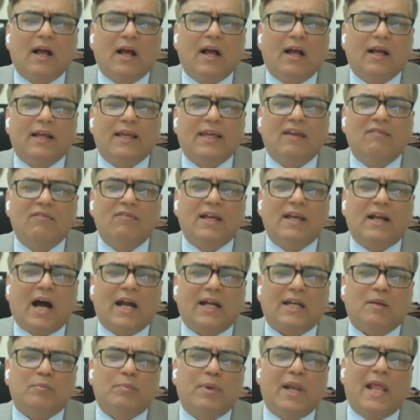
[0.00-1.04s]
uh, giving
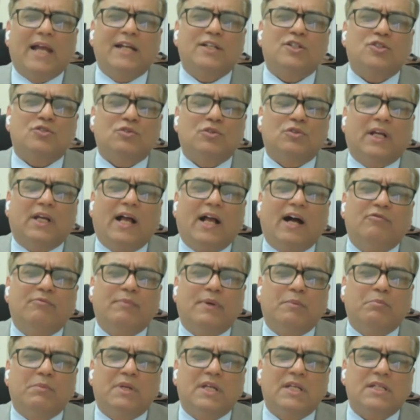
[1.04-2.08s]
carte blanche to the
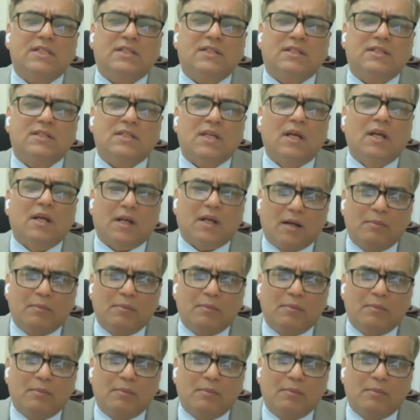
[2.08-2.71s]
government ministers